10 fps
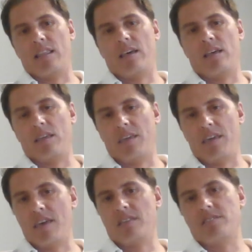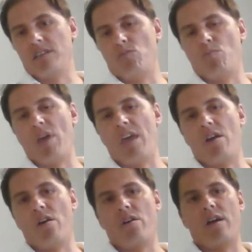the yeast in
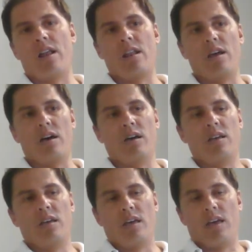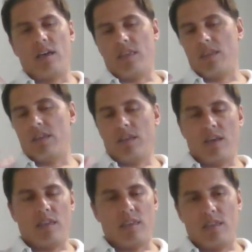beer, and
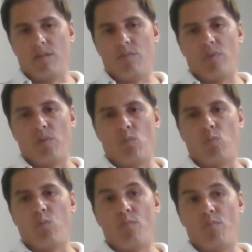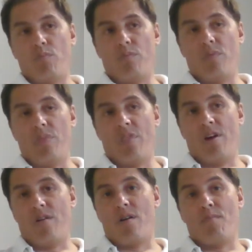and but
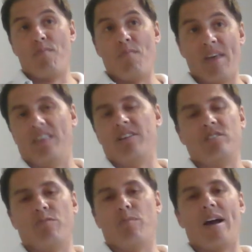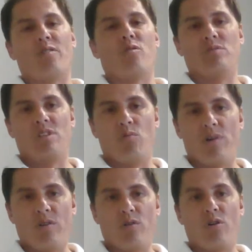there are millions of microbes that we
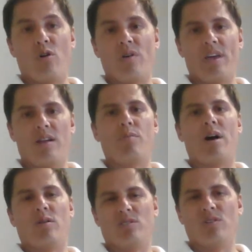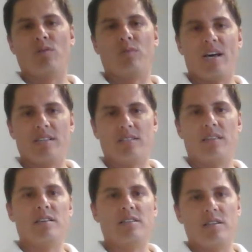don't know yet about. So that's a
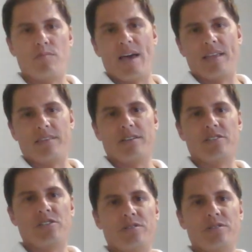disadvantage.